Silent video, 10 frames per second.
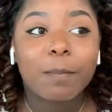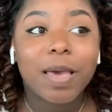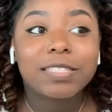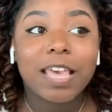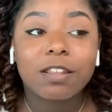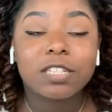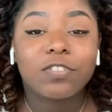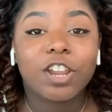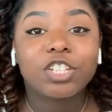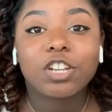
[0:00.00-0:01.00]
town is
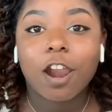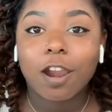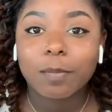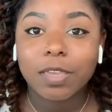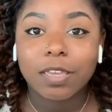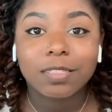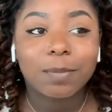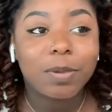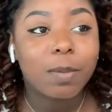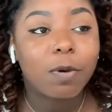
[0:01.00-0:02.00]
very charming. The
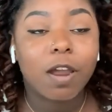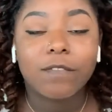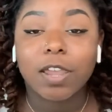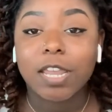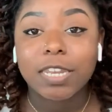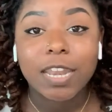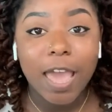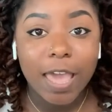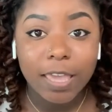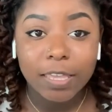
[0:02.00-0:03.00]
people are very
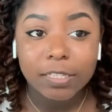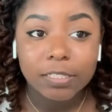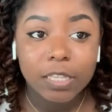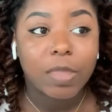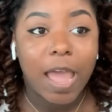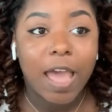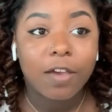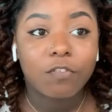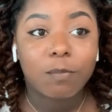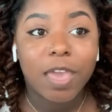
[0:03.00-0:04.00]
nice.
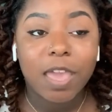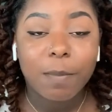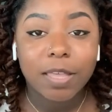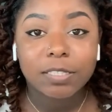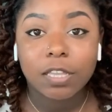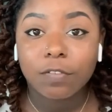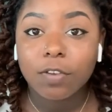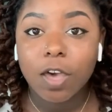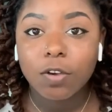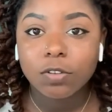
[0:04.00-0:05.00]
I've made myself
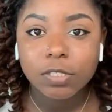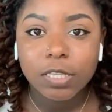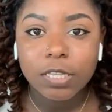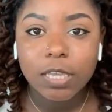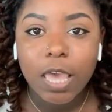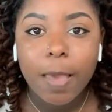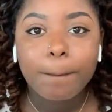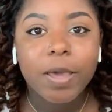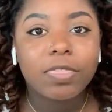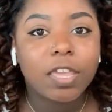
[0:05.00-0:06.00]
cozy,
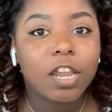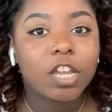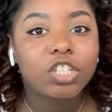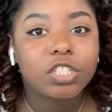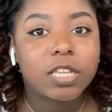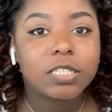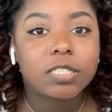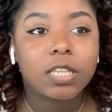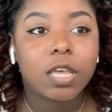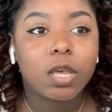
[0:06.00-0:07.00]
but there are
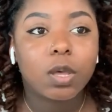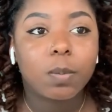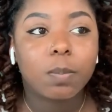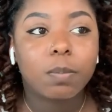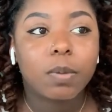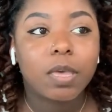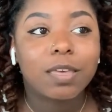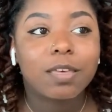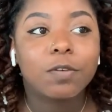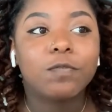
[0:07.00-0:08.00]
just some
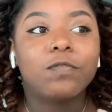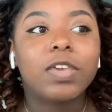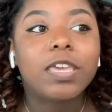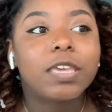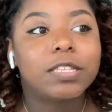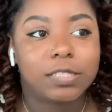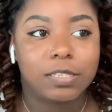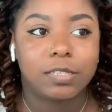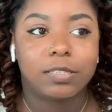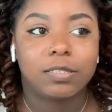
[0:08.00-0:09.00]

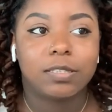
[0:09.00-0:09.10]
conveniences